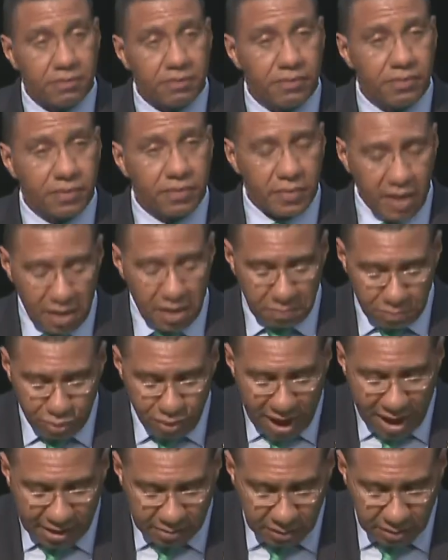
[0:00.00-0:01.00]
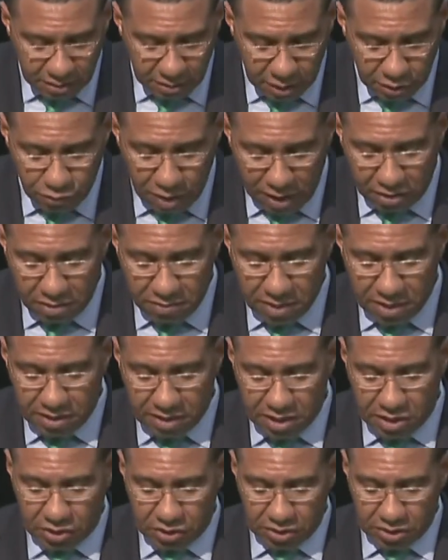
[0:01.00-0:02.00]
and practical
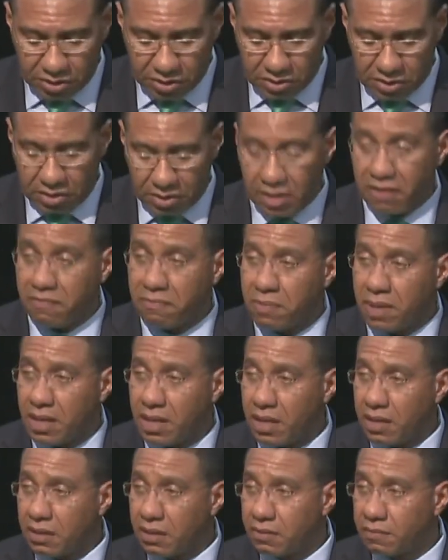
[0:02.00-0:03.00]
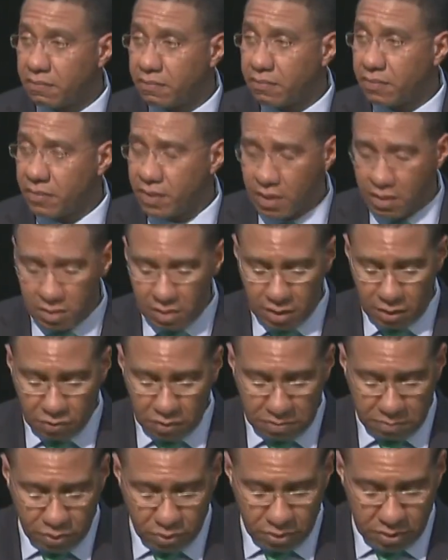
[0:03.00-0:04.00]
recommendations they have made in their
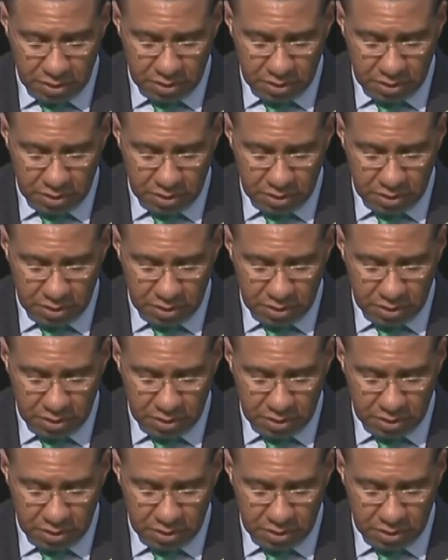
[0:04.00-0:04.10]
report.